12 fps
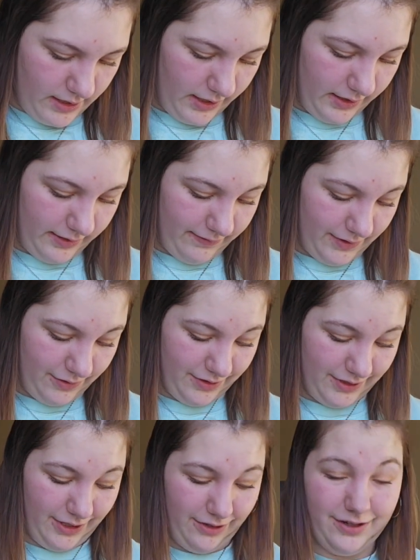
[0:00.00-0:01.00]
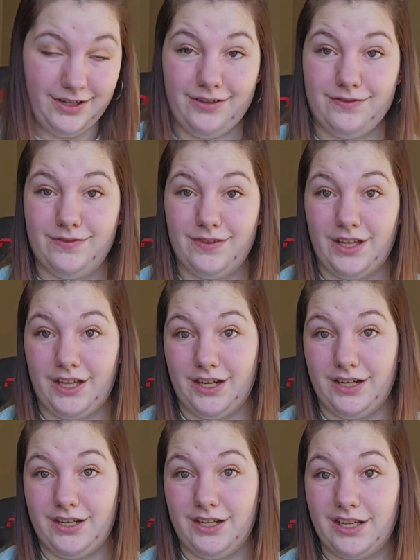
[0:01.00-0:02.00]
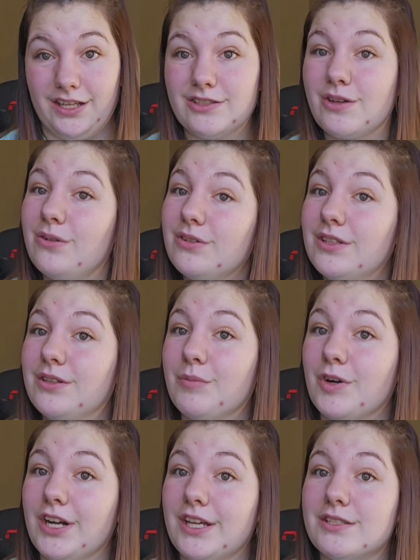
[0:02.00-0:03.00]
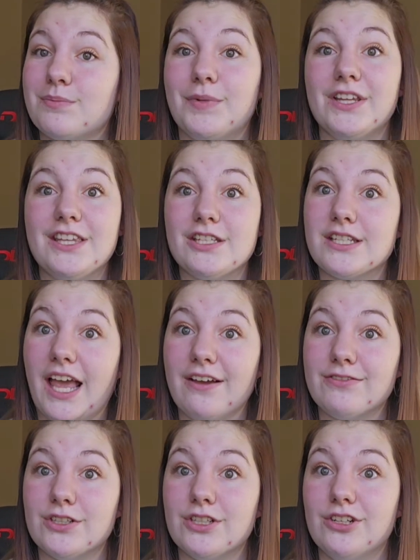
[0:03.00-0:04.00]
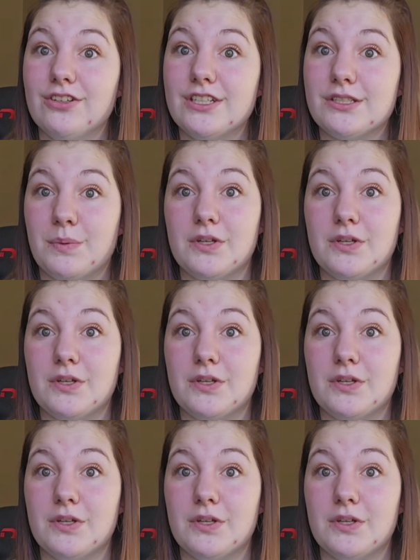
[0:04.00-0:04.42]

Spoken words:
I live in North Dakota and it gets cold in the mornings. But this afternoon is